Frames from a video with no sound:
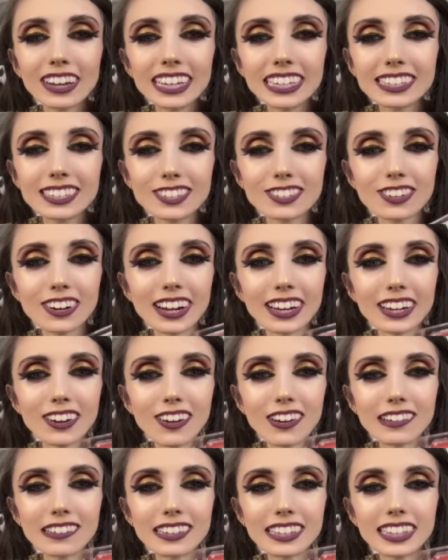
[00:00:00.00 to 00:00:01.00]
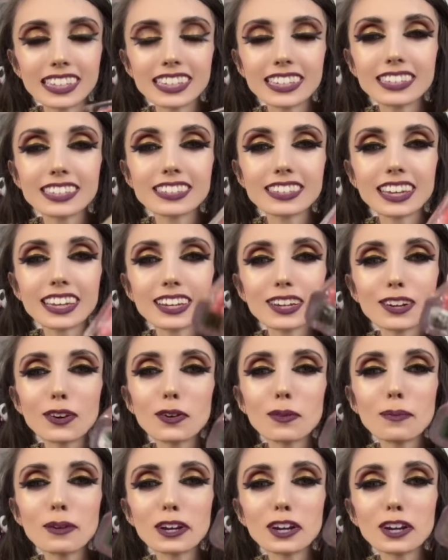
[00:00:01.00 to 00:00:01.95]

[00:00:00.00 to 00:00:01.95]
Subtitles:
just take no accountability.